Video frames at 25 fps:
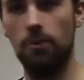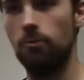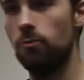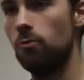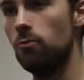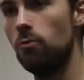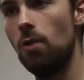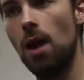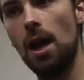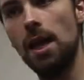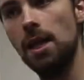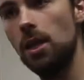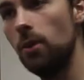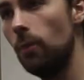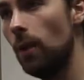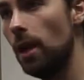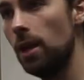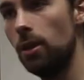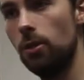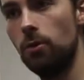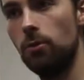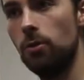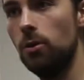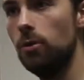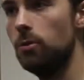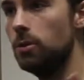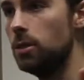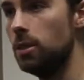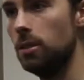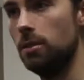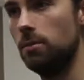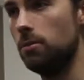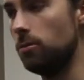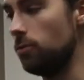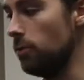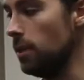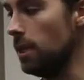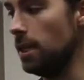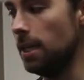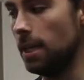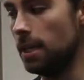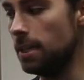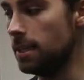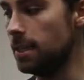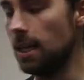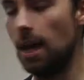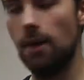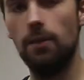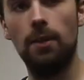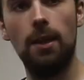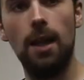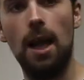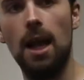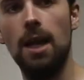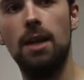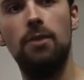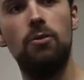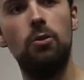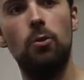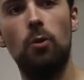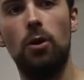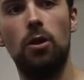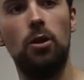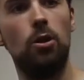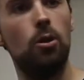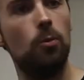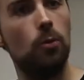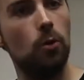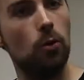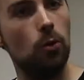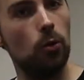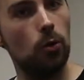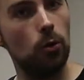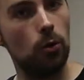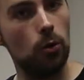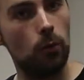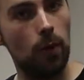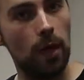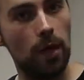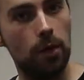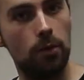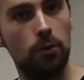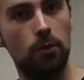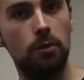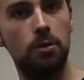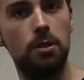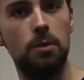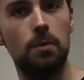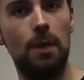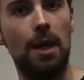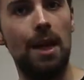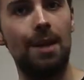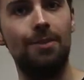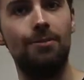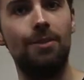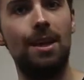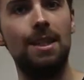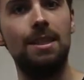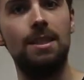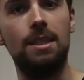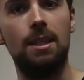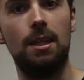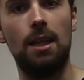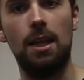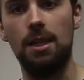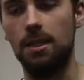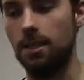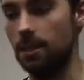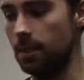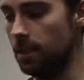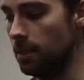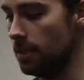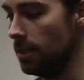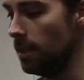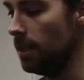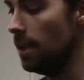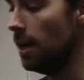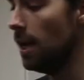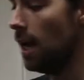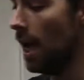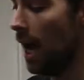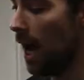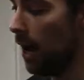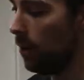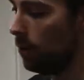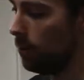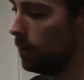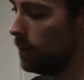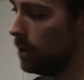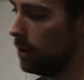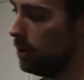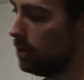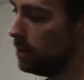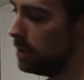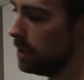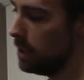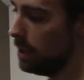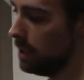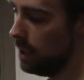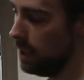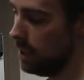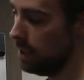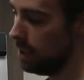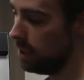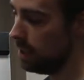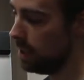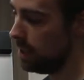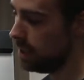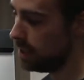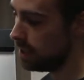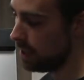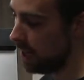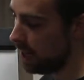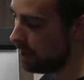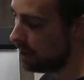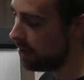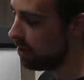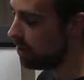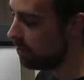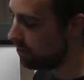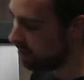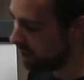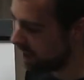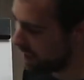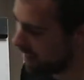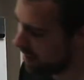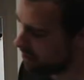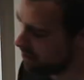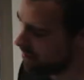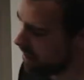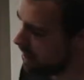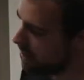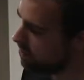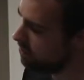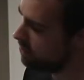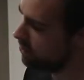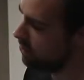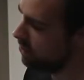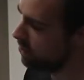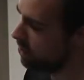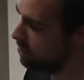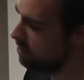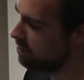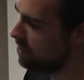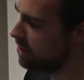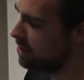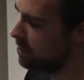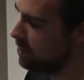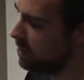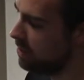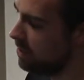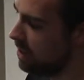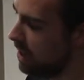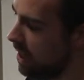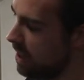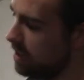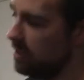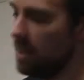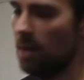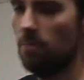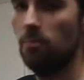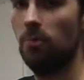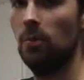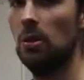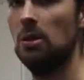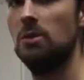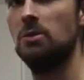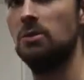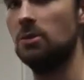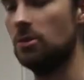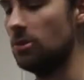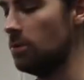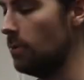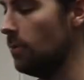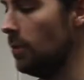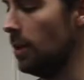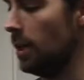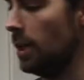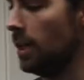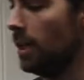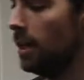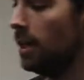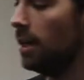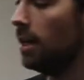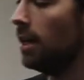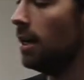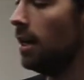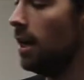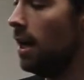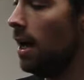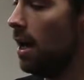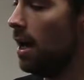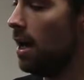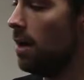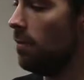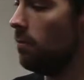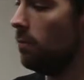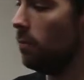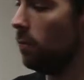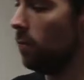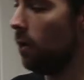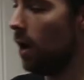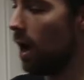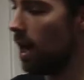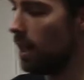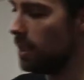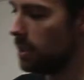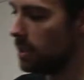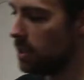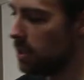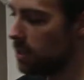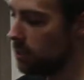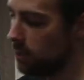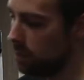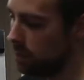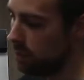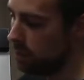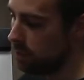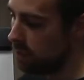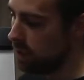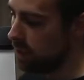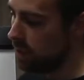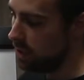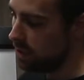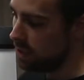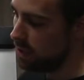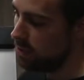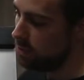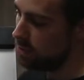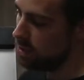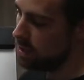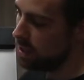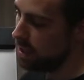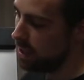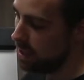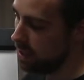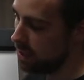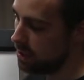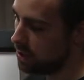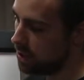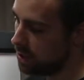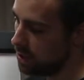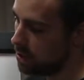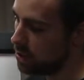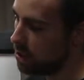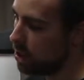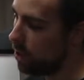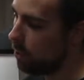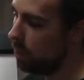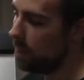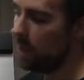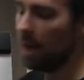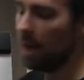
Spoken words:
right the way through to 3 years down the line if you want to come all the way through to my advanced classes. I will be using these. These, I don't really have a name for them. I suppose they're like templates or something. What I do is use these to stop me